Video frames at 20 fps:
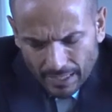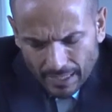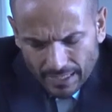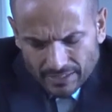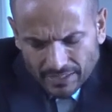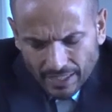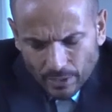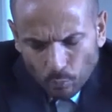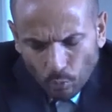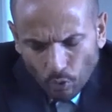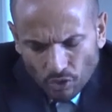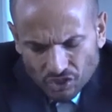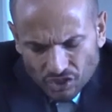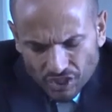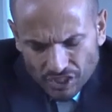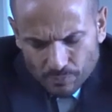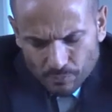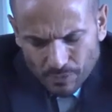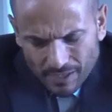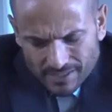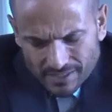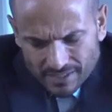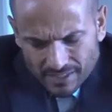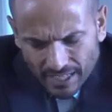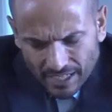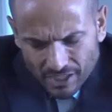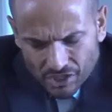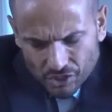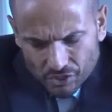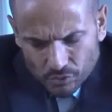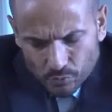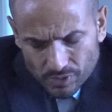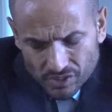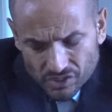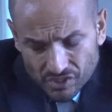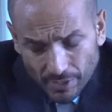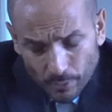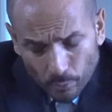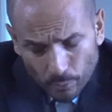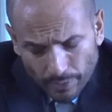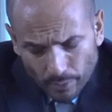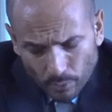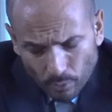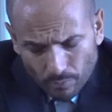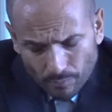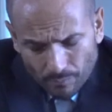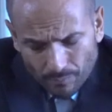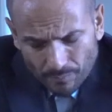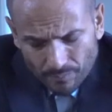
as they watch these presentations, which they will,